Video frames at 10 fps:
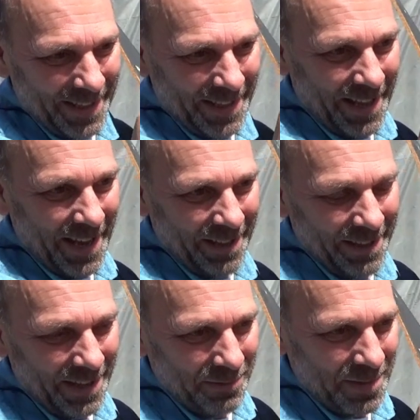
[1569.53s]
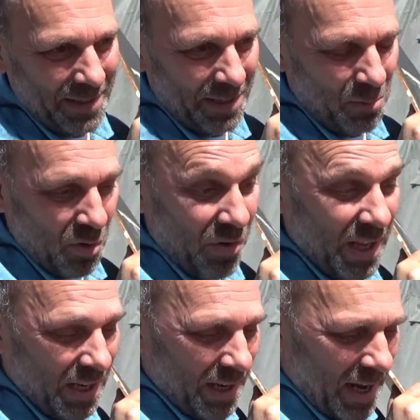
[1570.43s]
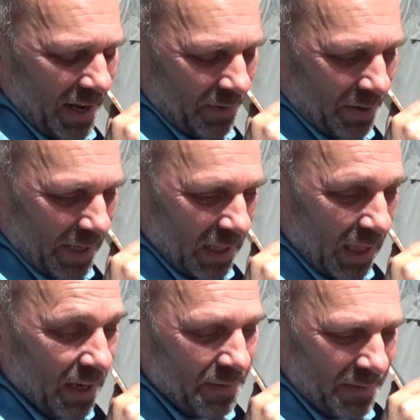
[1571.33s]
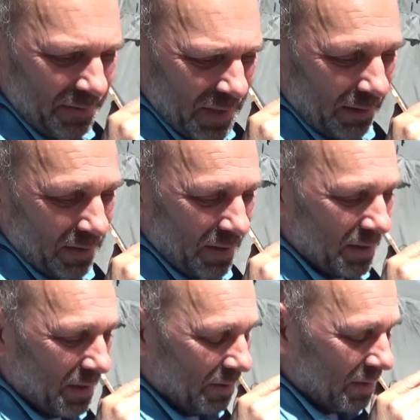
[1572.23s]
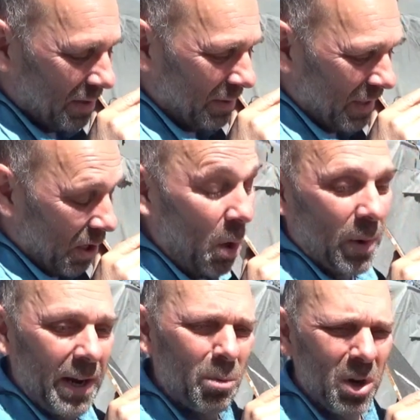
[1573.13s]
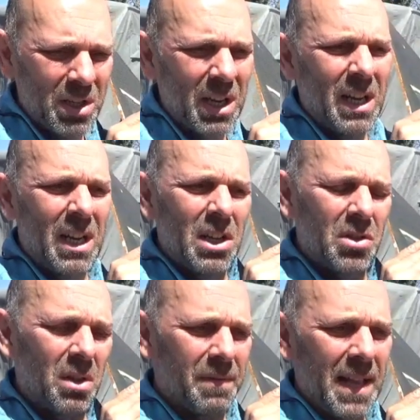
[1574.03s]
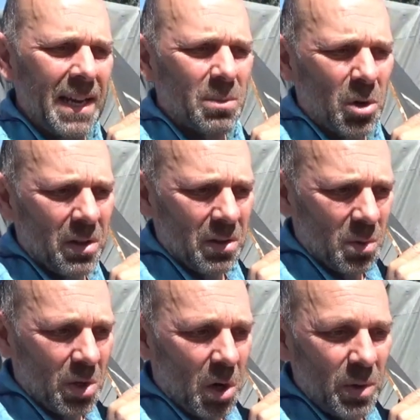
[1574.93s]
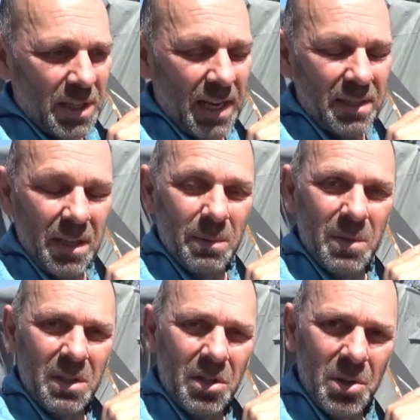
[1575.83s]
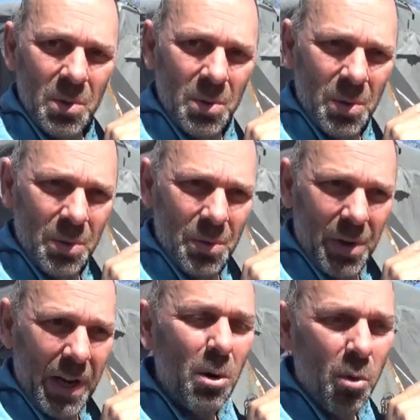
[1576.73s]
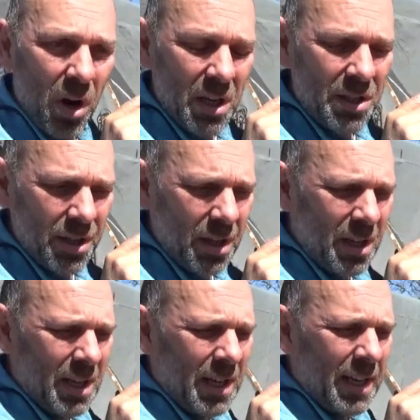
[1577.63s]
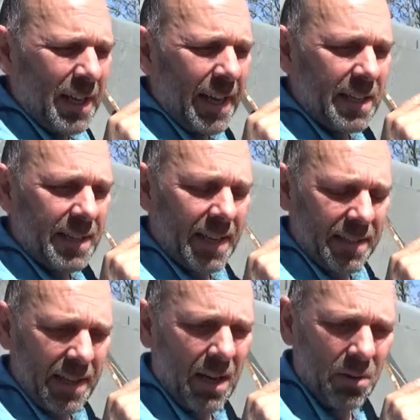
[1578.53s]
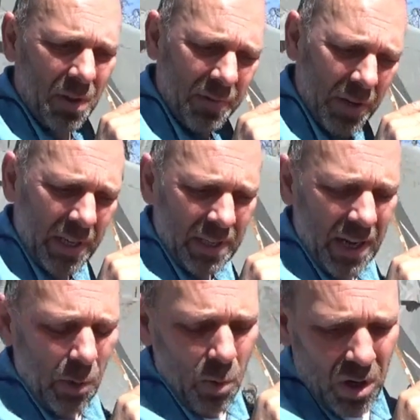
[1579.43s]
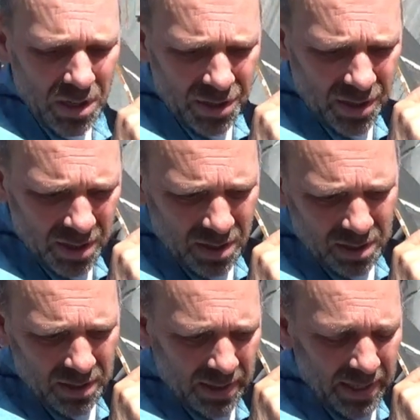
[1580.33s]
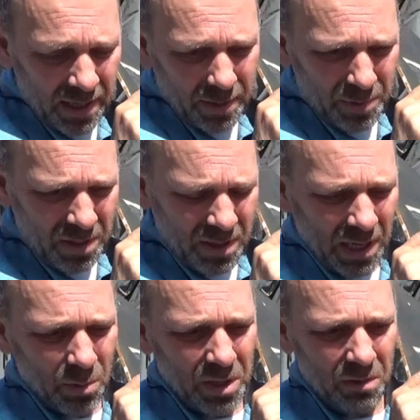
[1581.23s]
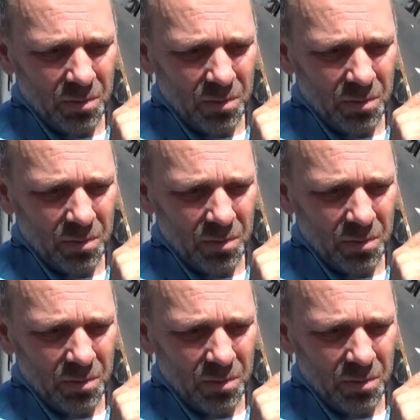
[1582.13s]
yeah, that was in Marin after he left San Francisco. So, airbrush. So the Flax brothers would always ask him to do airbrush and test out the various airbrush get-ups that they would